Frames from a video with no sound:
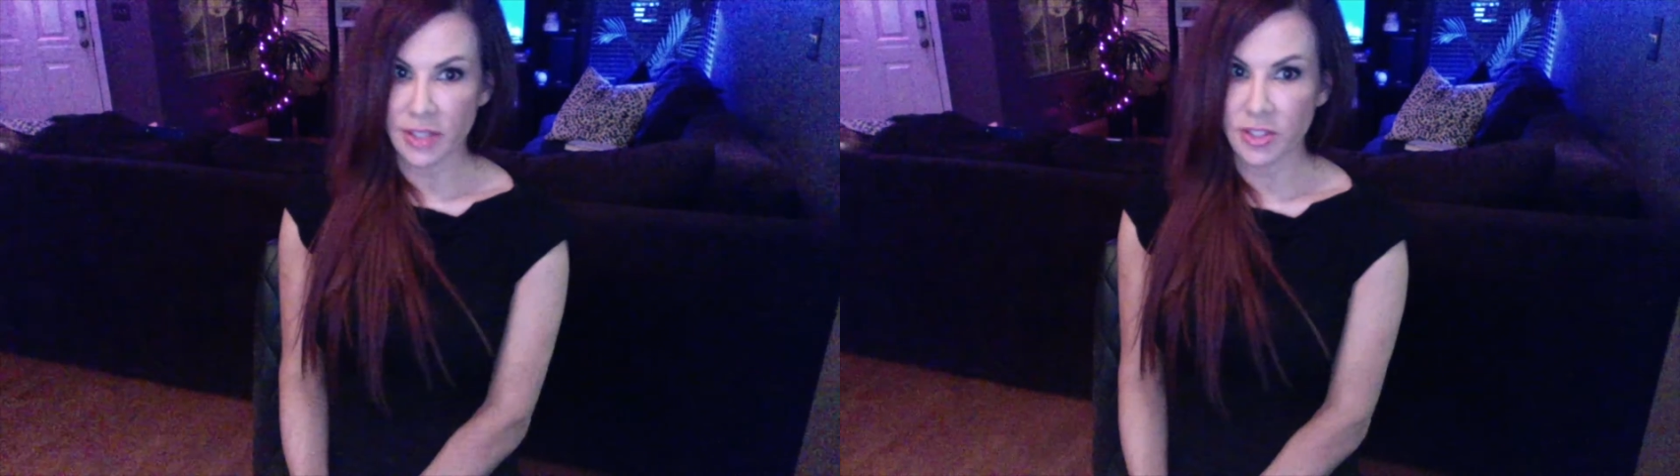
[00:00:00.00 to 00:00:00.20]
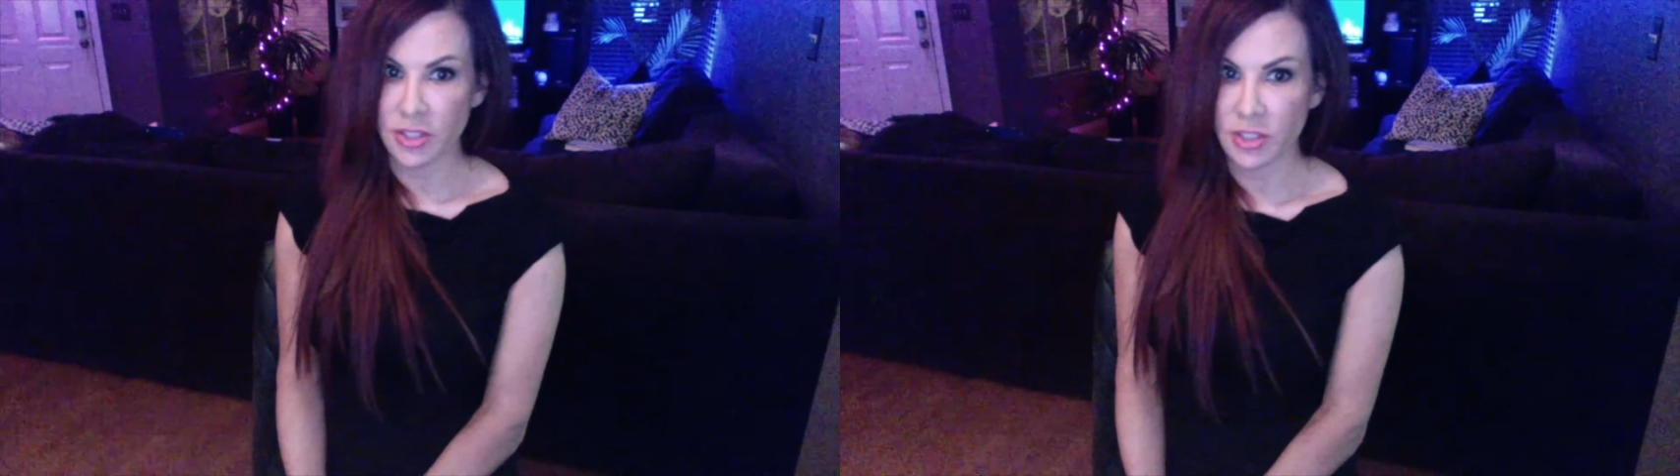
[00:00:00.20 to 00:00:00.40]

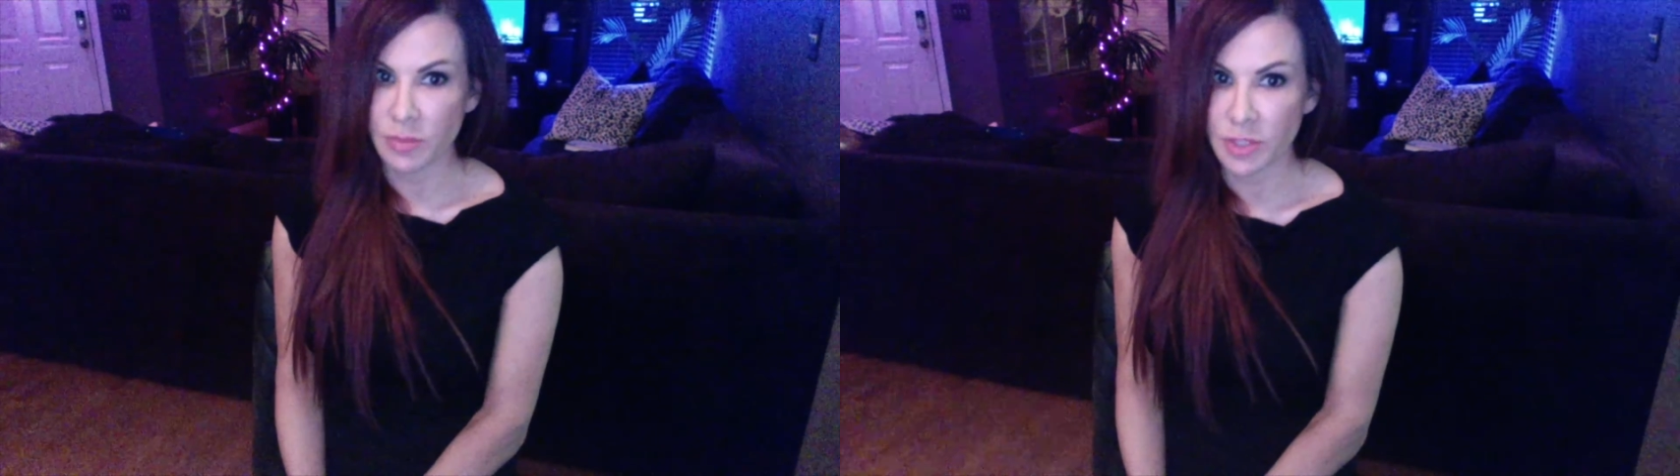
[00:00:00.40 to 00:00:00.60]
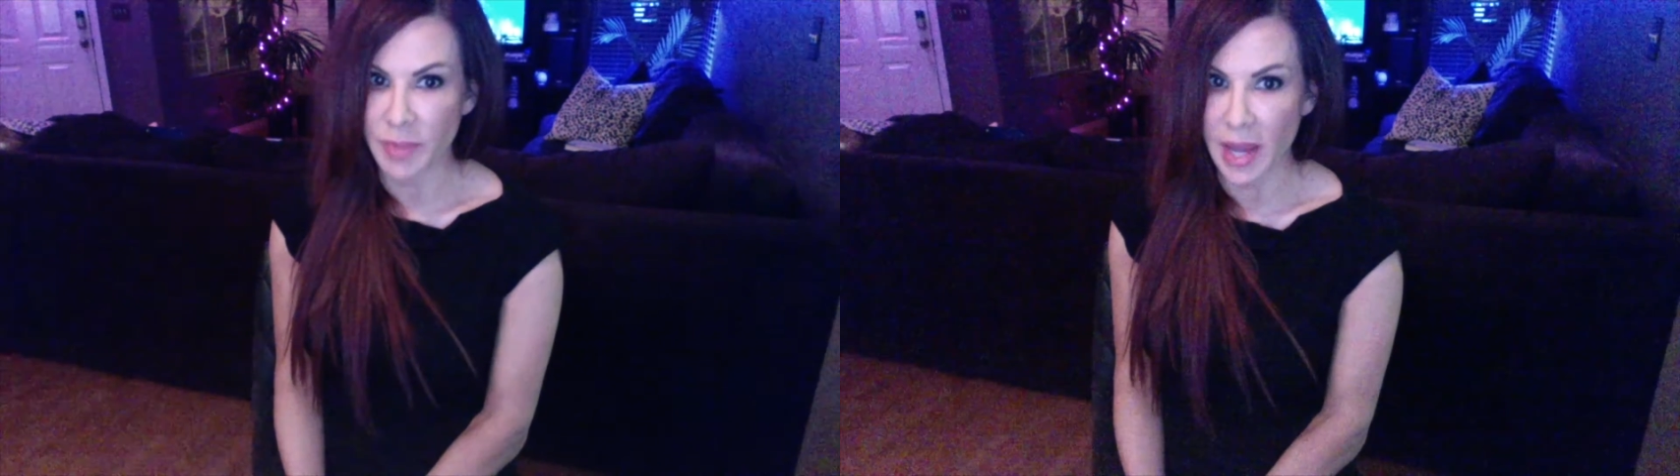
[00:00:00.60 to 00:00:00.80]
catching so
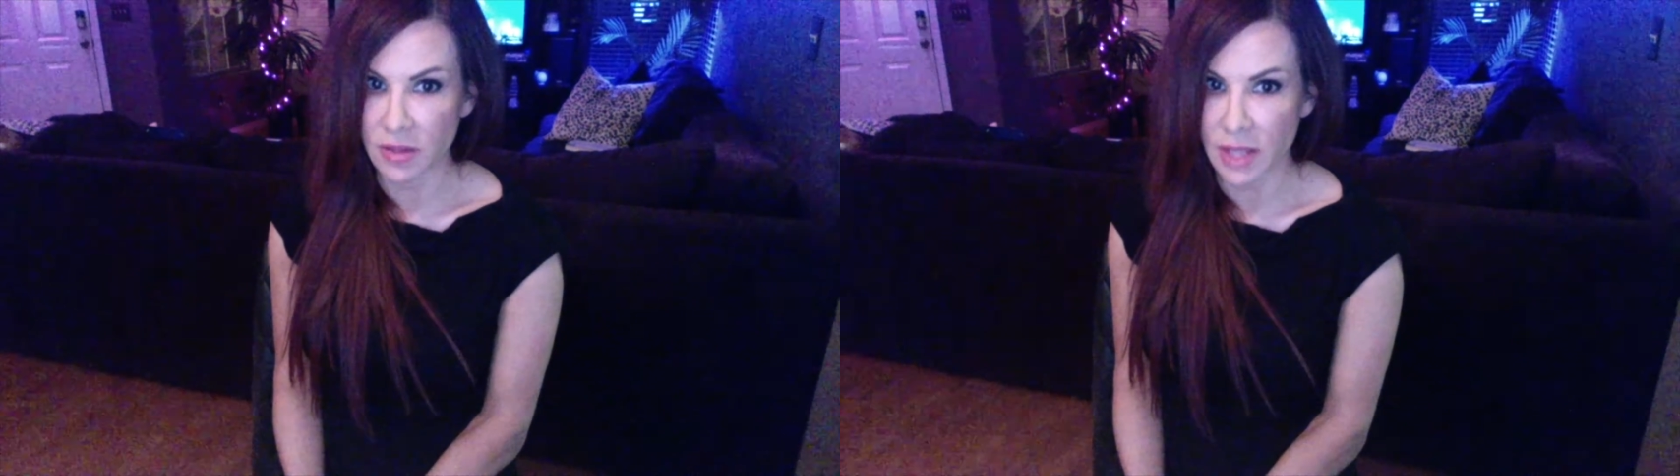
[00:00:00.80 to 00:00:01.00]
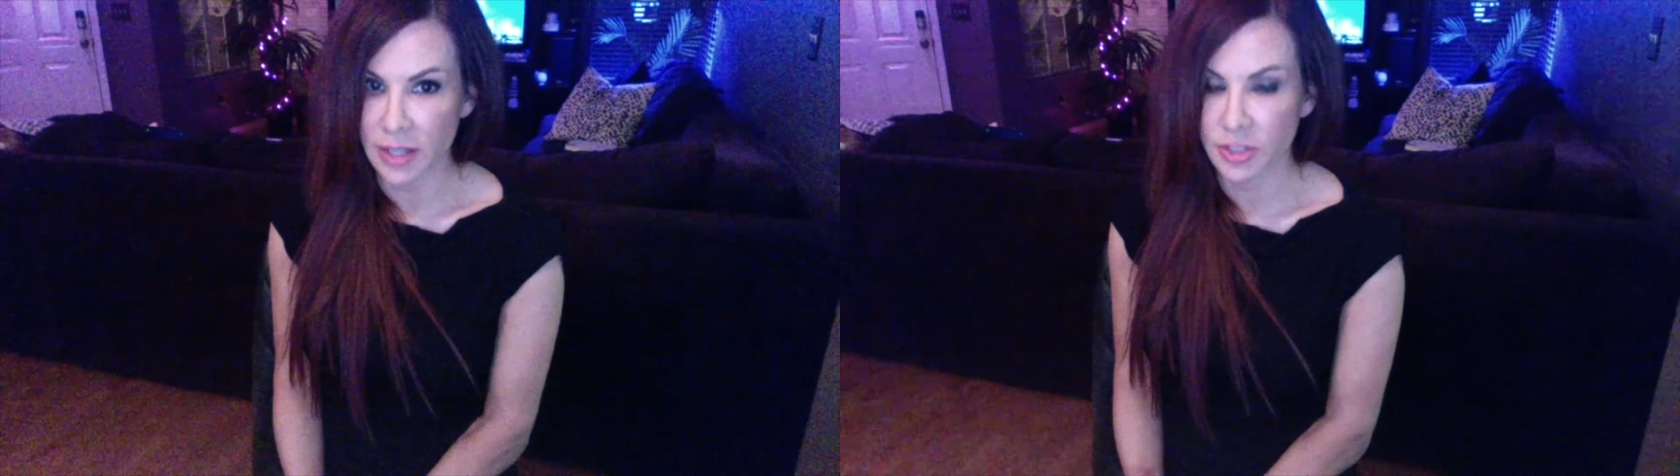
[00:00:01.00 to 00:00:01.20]
much
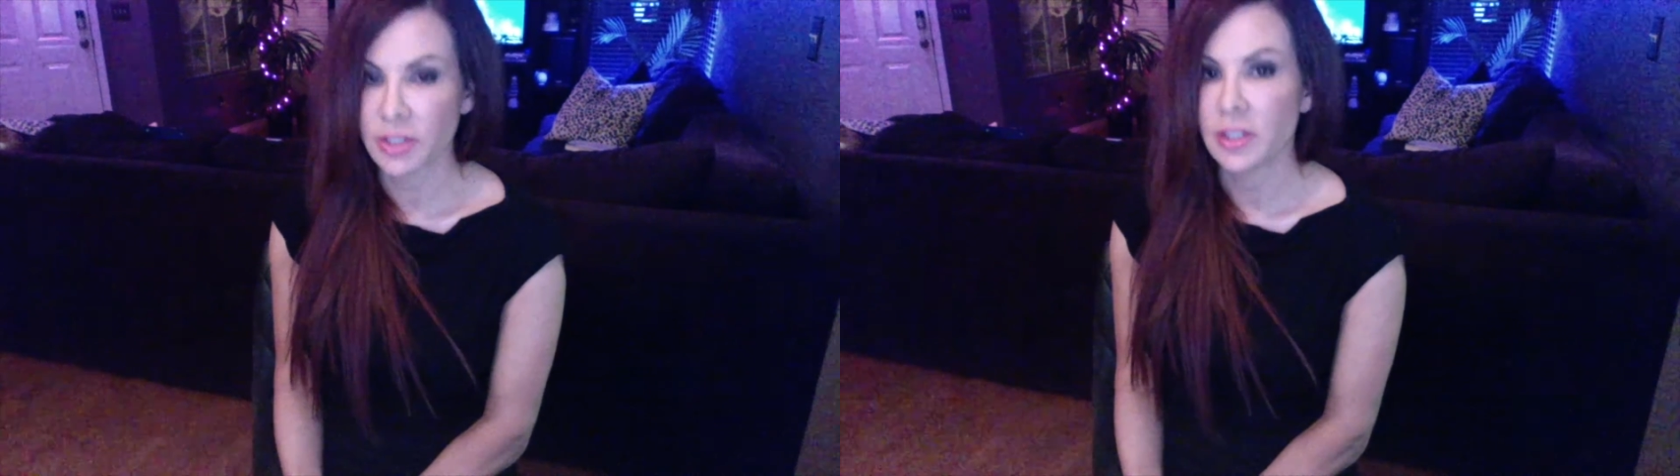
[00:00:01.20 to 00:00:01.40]
backlash